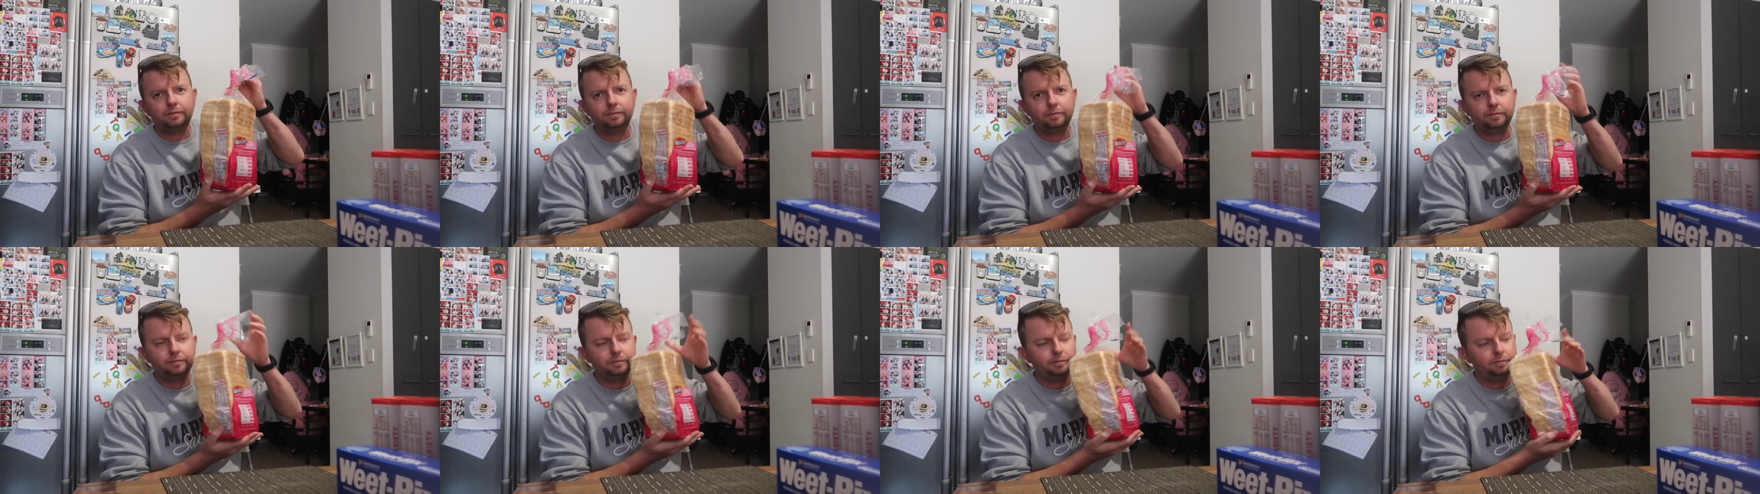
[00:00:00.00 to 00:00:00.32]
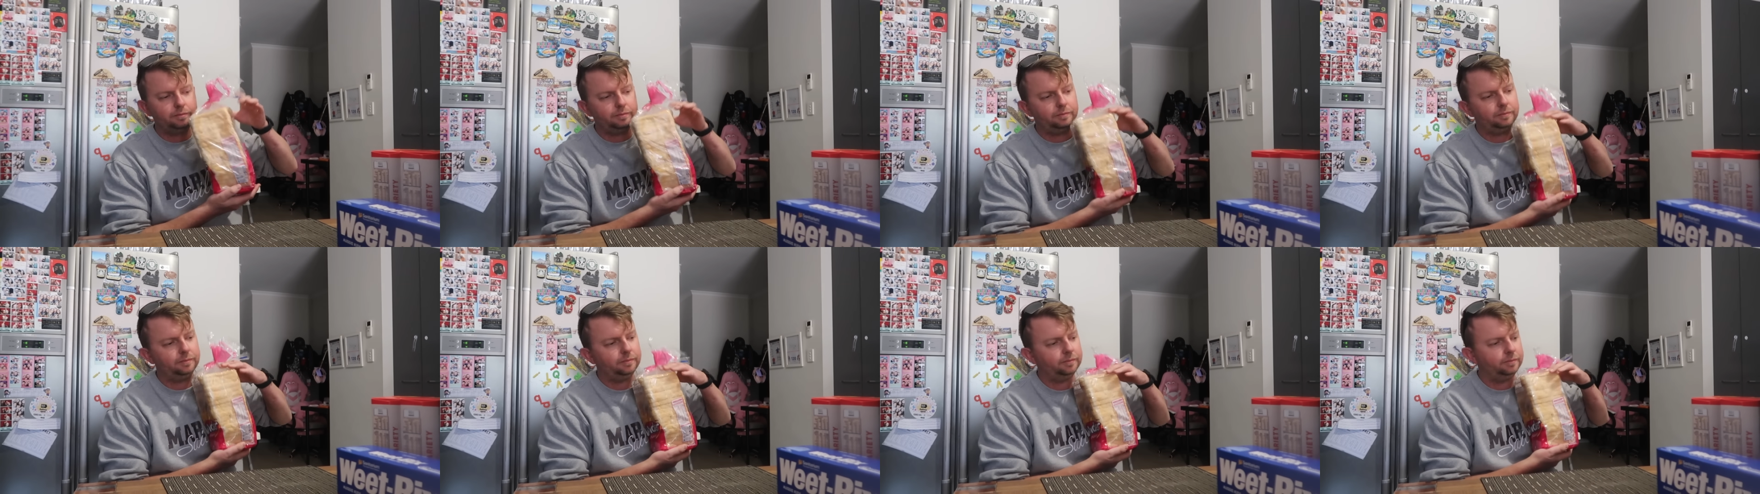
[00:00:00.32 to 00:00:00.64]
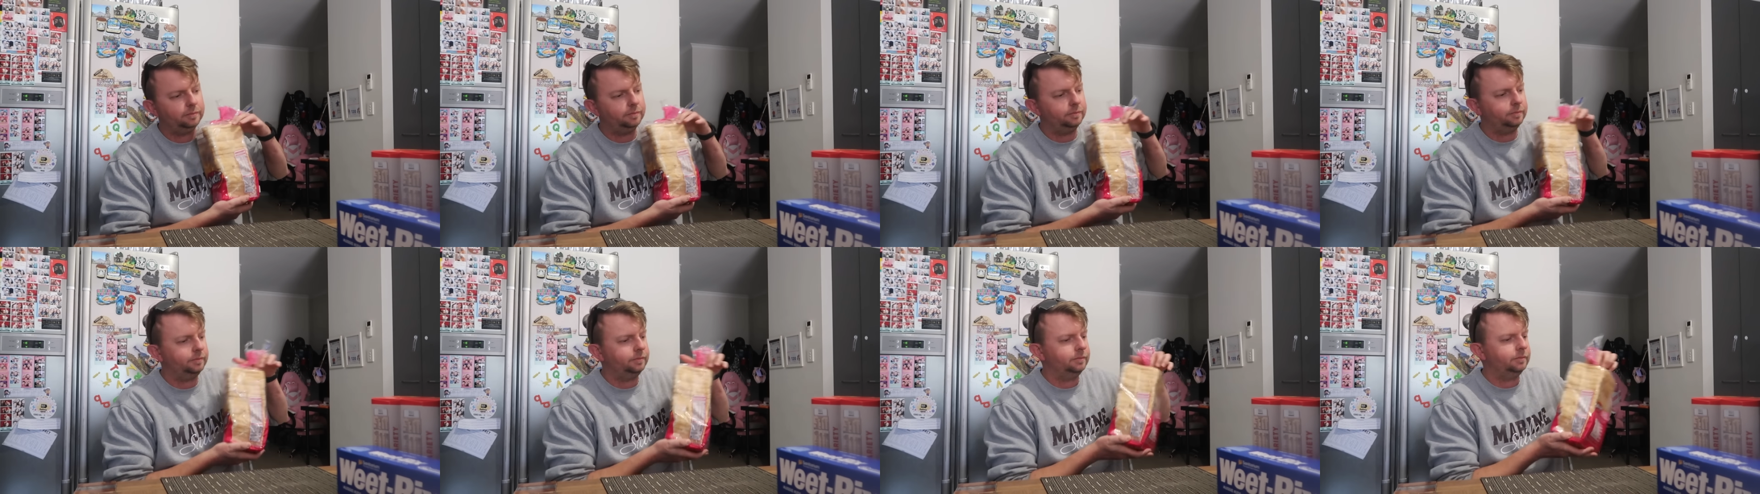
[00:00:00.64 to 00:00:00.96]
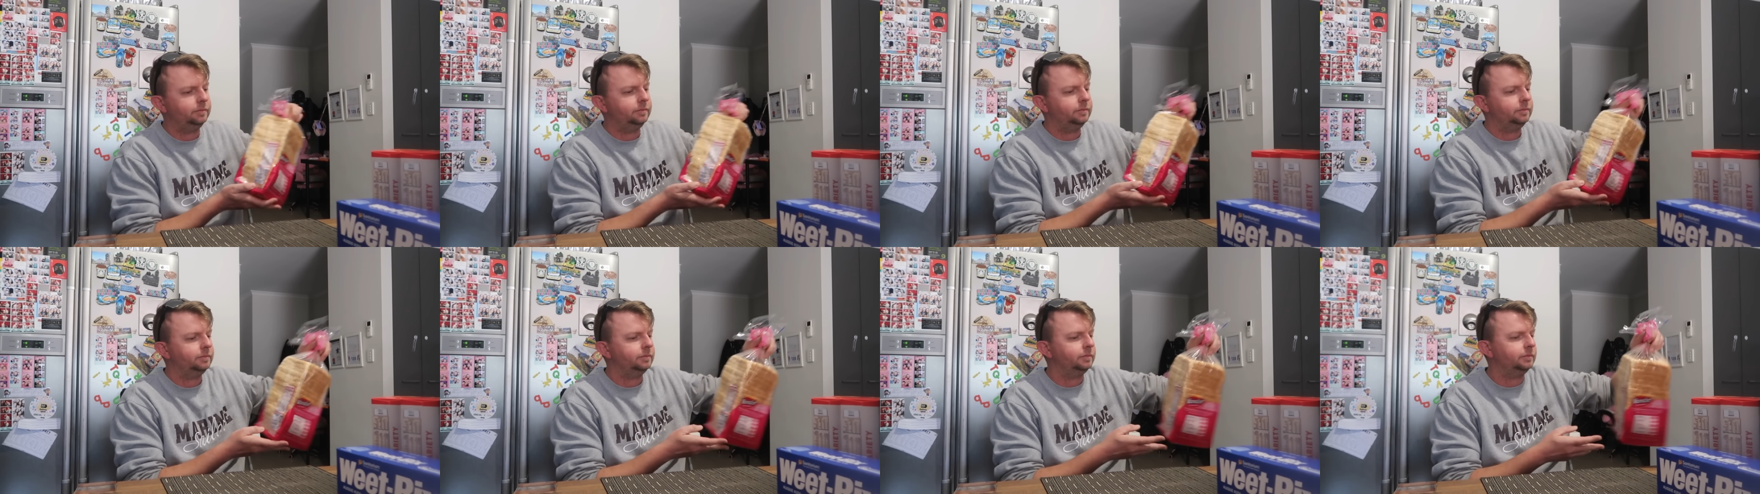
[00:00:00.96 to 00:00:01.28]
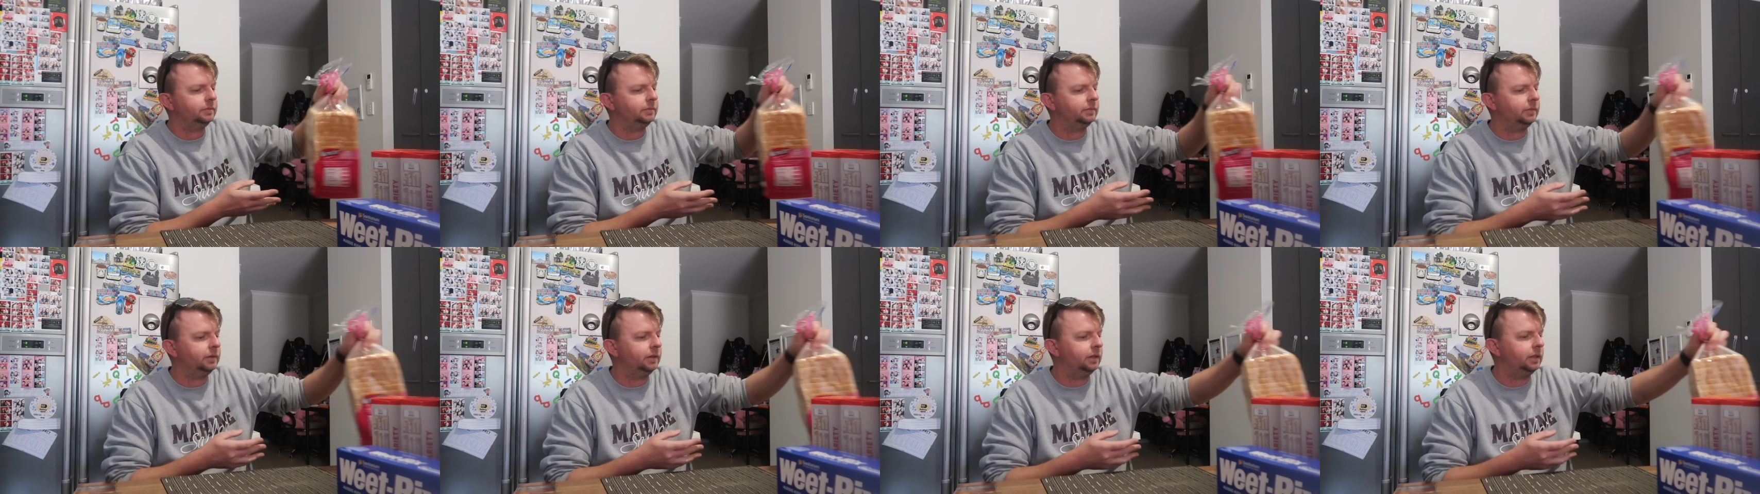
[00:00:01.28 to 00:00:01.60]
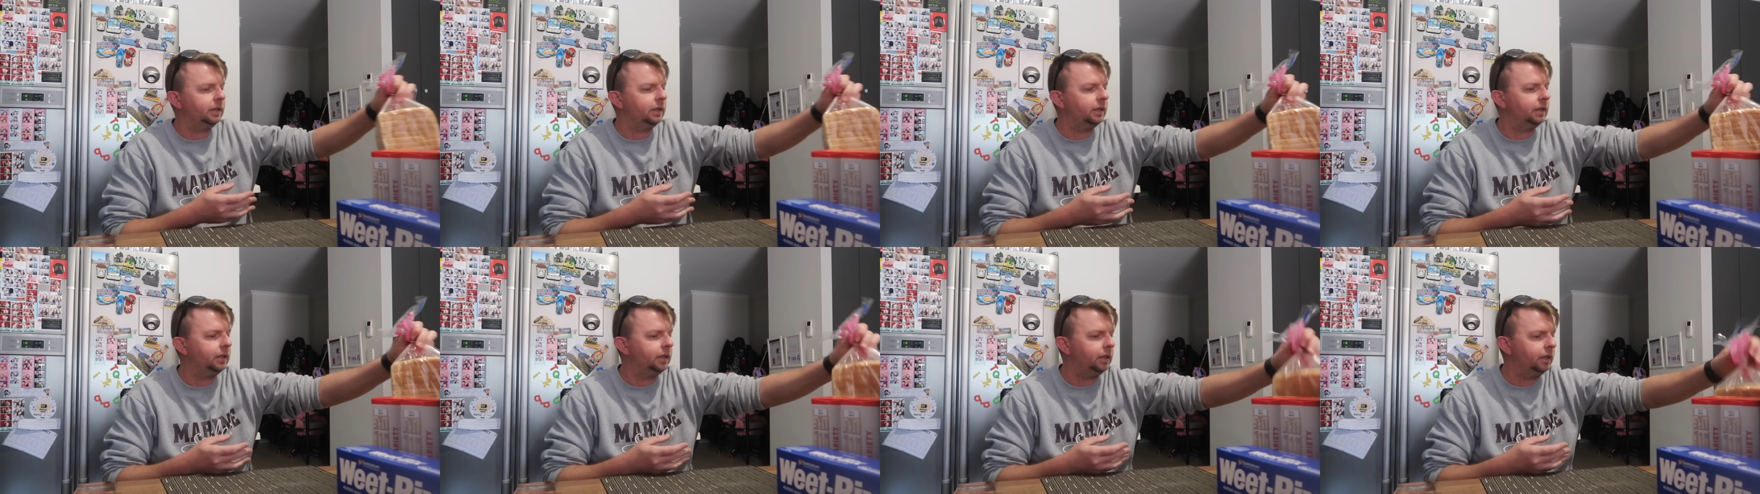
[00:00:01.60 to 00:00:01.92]

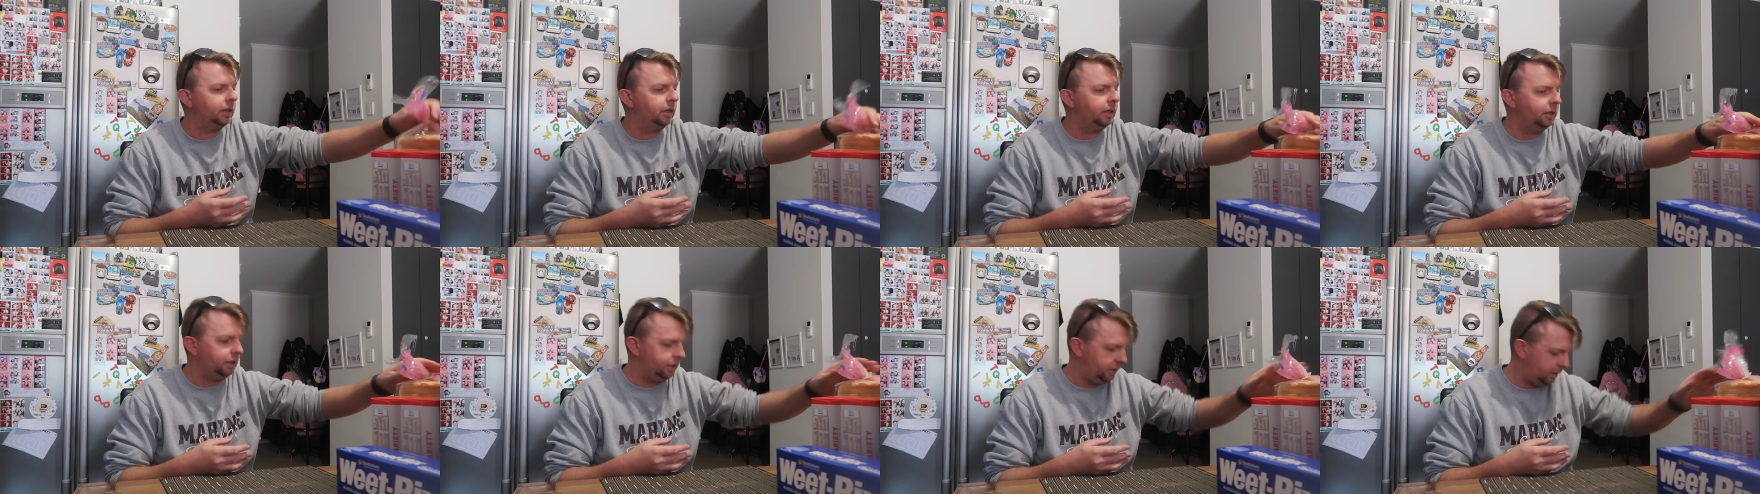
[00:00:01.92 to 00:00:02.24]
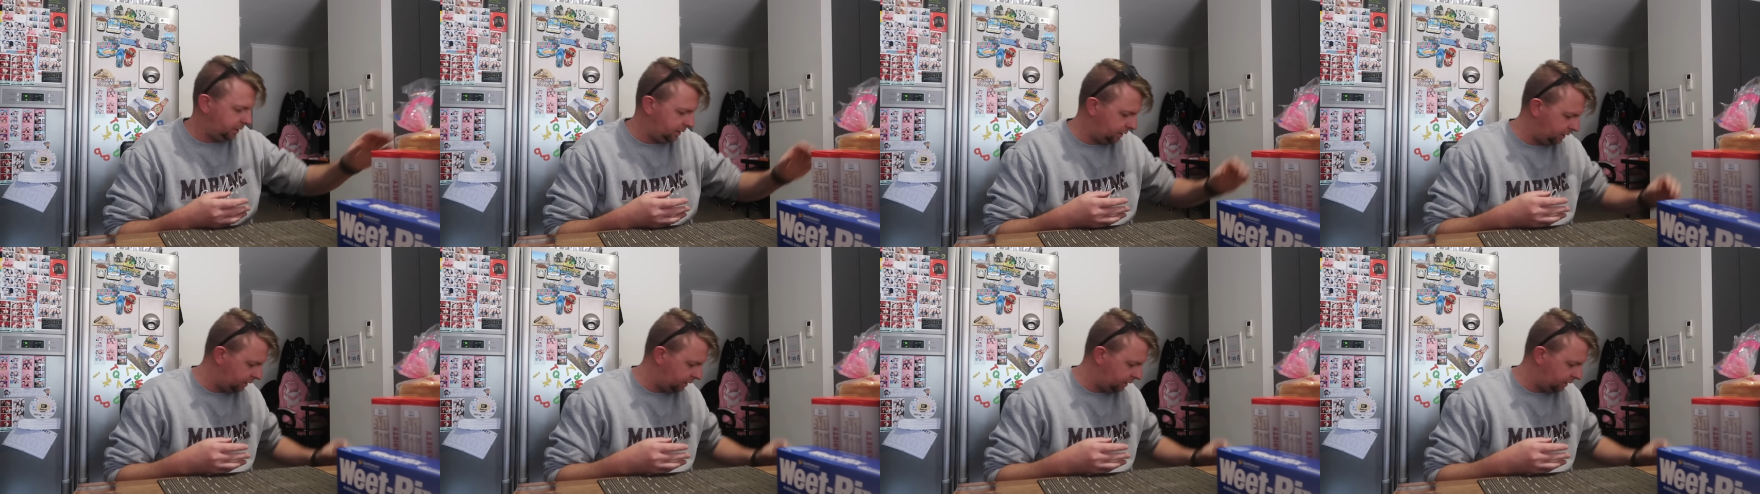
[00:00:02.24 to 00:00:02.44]
[no speech]